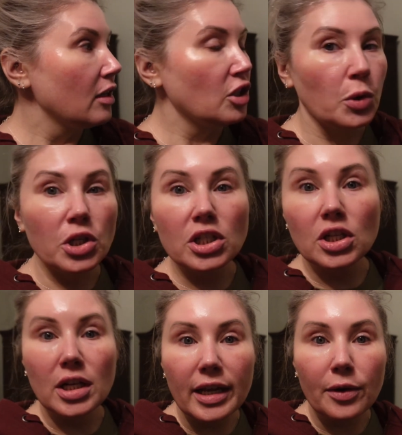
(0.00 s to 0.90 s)
So we're just
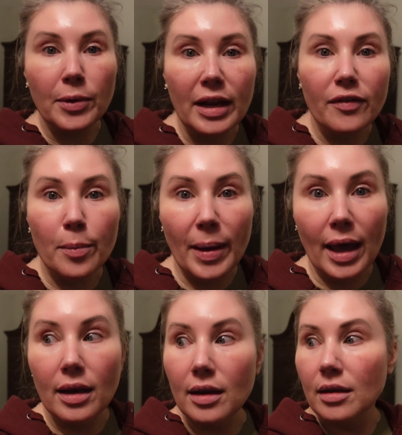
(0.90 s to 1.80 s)
gonna get ready for
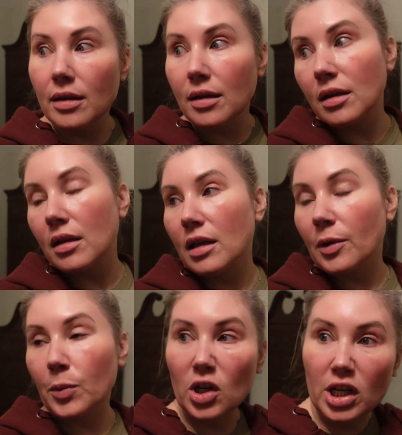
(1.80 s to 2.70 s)
bed
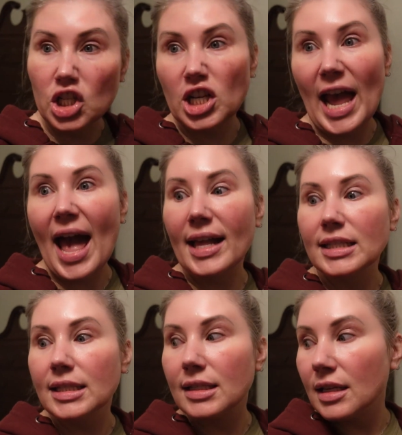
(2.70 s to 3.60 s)
and we're gonna
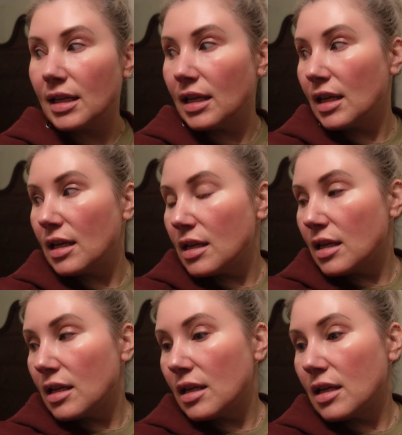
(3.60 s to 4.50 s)
chat.
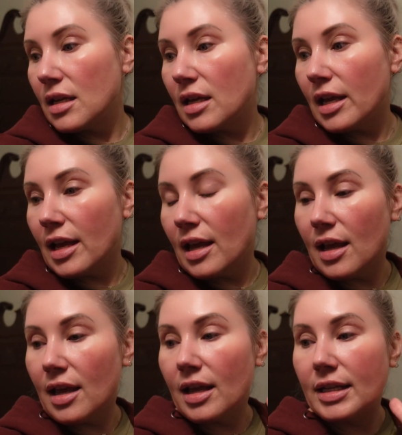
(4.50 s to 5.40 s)

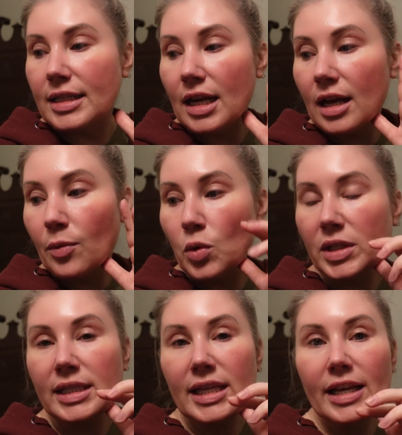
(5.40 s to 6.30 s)
And um, we'll
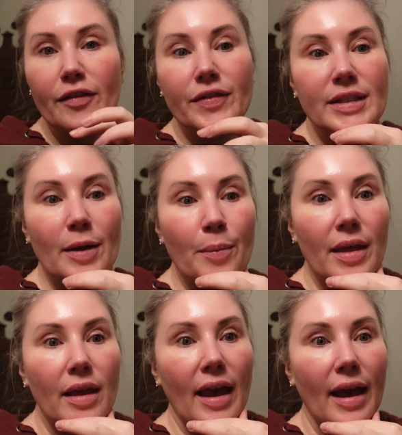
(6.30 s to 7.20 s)
see if
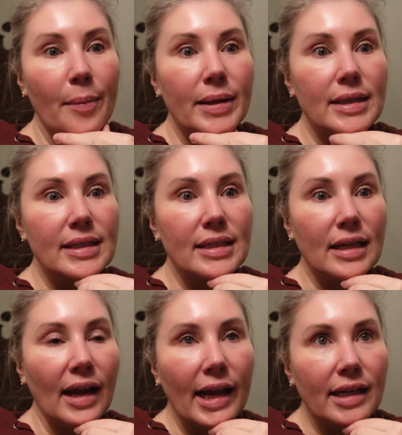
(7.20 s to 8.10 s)
something happens
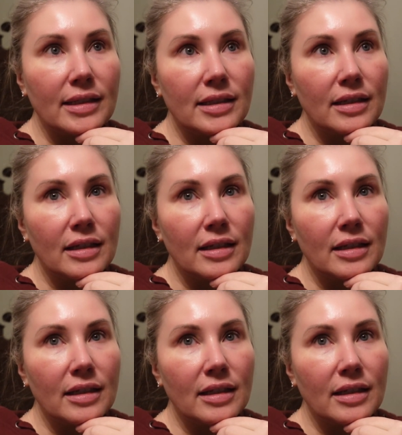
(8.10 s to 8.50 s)
tonight.